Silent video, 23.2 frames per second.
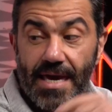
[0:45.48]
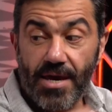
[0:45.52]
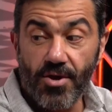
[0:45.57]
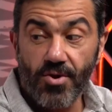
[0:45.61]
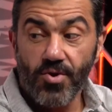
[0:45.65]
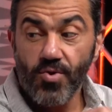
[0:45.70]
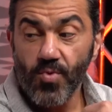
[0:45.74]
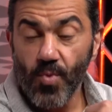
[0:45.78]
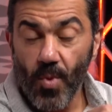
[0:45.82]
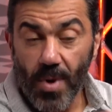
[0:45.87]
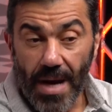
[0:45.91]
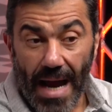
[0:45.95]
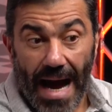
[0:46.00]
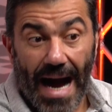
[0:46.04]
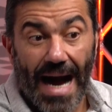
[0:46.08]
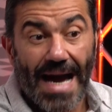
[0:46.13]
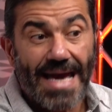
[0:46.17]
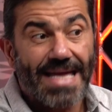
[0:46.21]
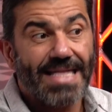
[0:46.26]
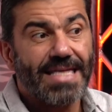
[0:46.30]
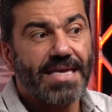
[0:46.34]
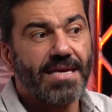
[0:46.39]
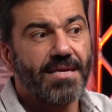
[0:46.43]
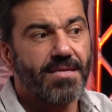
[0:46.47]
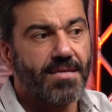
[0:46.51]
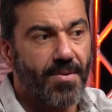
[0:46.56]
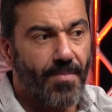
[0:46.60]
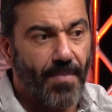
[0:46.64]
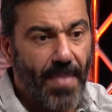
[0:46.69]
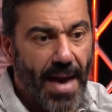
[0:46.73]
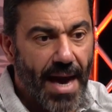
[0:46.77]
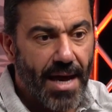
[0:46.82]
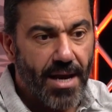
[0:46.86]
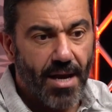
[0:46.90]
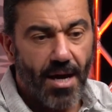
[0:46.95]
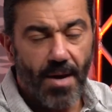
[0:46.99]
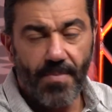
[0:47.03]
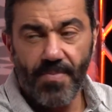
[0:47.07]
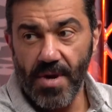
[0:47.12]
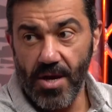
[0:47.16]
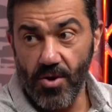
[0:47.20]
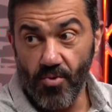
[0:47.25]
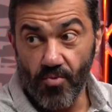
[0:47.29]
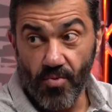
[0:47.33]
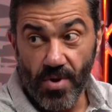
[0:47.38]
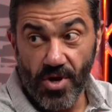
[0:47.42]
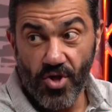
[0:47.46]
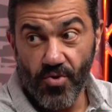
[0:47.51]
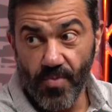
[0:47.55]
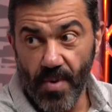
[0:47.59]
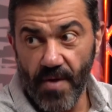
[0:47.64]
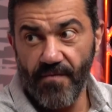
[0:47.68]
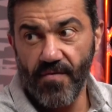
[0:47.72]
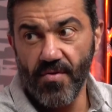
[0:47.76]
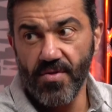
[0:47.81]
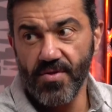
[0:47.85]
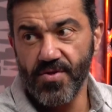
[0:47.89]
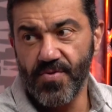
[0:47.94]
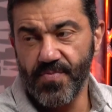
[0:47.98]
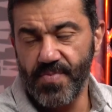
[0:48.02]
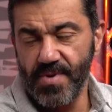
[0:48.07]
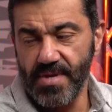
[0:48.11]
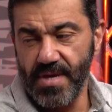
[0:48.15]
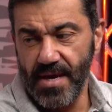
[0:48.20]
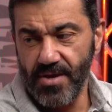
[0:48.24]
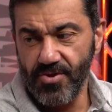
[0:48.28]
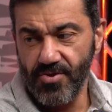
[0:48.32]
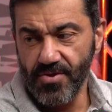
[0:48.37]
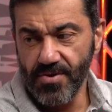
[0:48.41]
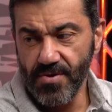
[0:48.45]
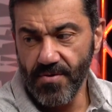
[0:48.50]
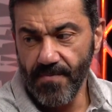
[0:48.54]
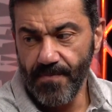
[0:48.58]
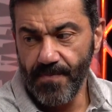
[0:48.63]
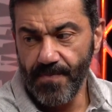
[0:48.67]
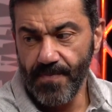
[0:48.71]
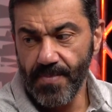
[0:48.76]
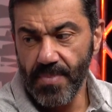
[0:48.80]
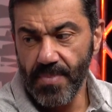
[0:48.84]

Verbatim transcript: Here's what I did to man up and reach my fullest potential,